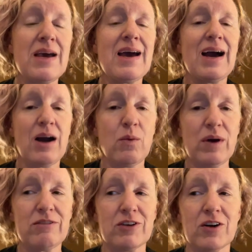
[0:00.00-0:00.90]

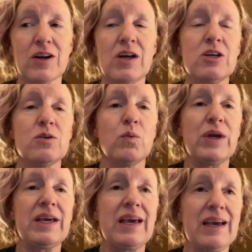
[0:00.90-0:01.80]
However, we
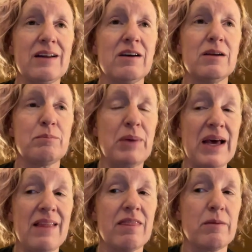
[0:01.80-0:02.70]
cannot
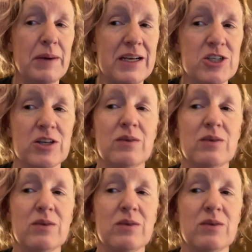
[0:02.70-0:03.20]
pet the patient.